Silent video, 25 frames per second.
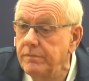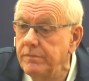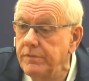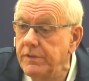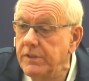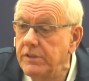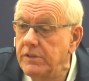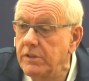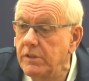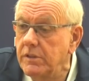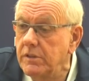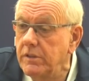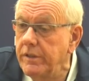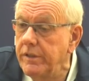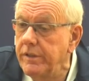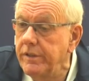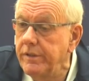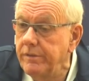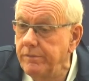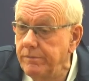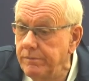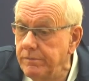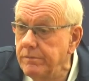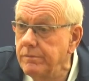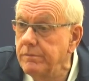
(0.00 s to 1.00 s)

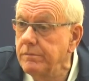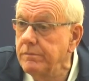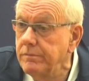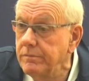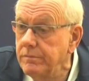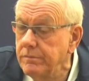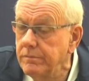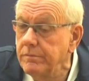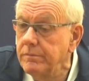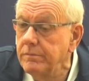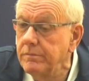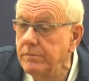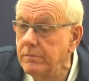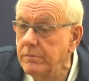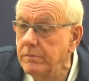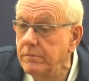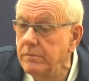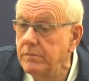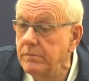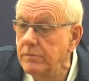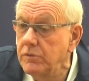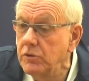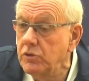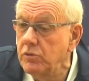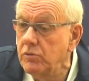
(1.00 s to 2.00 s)
physically
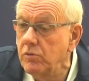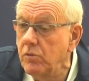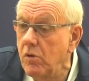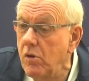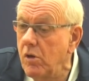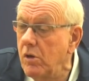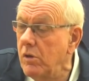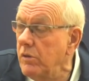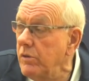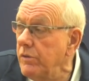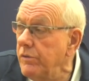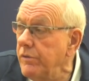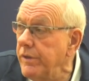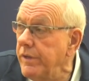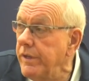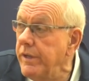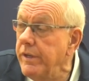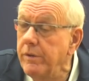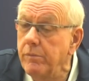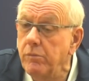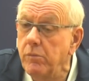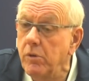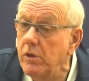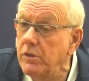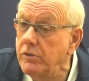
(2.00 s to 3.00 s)
stronger than
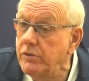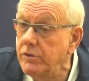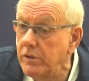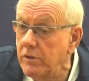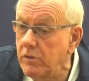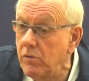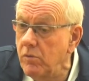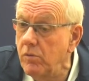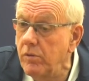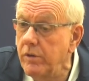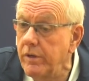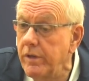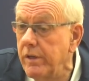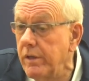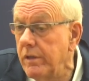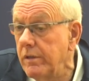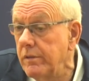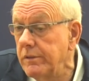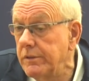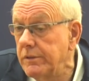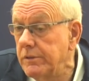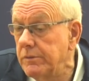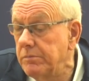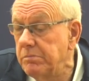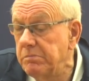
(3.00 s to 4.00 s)
he was at
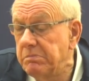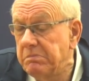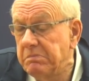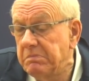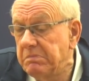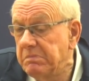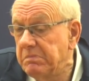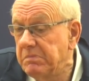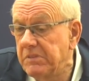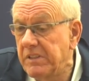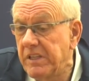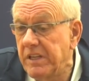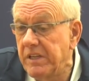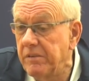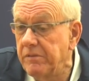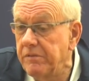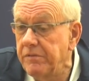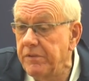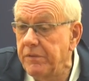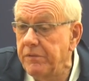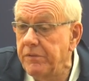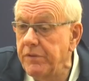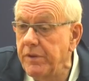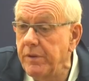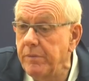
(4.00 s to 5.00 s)
Cornell. He's 10 or
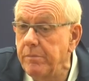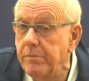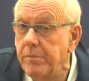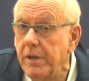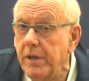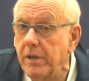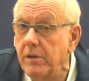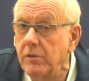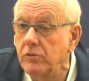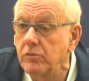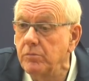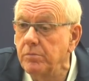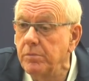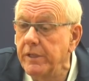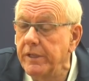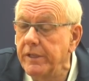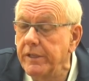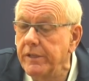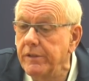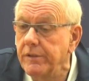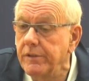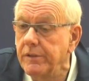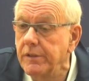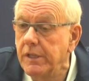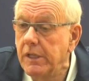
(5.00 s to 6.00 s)
15 pounds
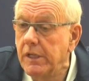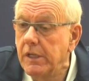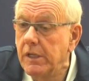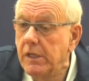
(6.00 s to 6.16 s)
bigger.